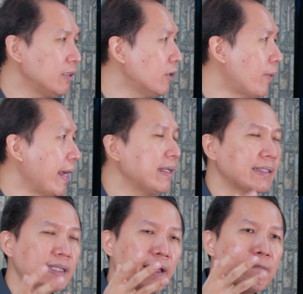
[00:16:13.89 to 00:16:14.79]
You know why?
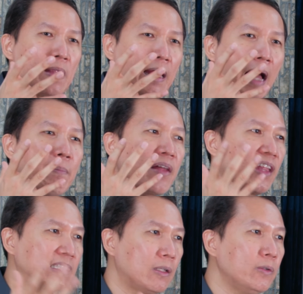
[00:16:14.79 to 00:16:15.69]
Kasi ang mga
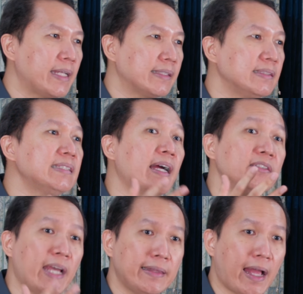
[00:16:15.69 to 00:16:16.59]
Thessalonians, these are
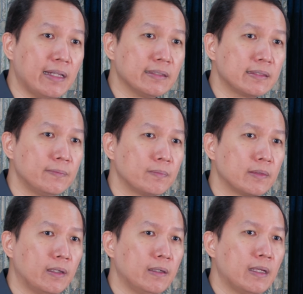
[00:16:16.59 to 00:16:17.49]
Gentiles.
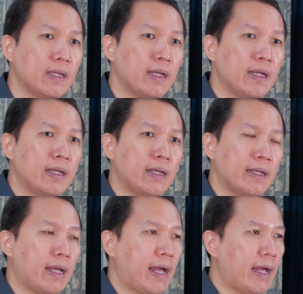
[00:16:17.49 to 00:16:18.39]
No?
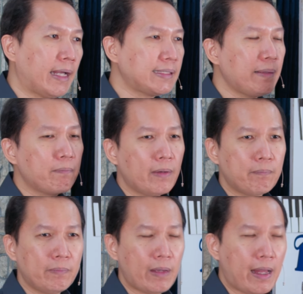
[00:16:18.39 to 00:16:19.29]
Kasi
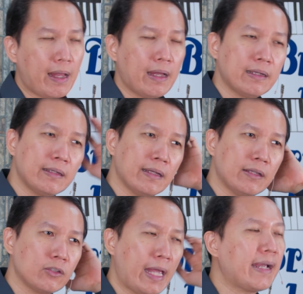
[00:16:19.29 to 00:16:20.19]
ang
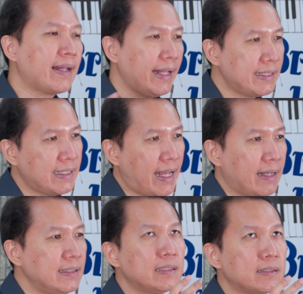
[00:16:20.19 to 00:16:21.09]

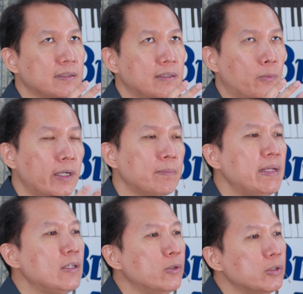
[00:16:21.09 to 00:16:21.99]
ecclesia, this is the word
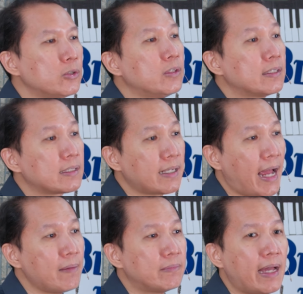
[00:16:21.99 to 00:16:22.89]
being used to
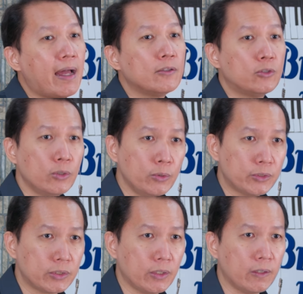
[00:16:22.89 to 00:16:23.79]
describe the
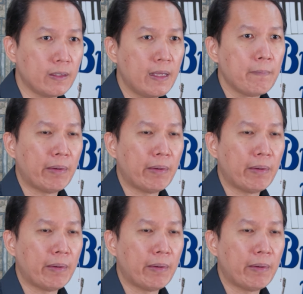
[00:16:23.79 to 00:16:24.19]
Jews, no?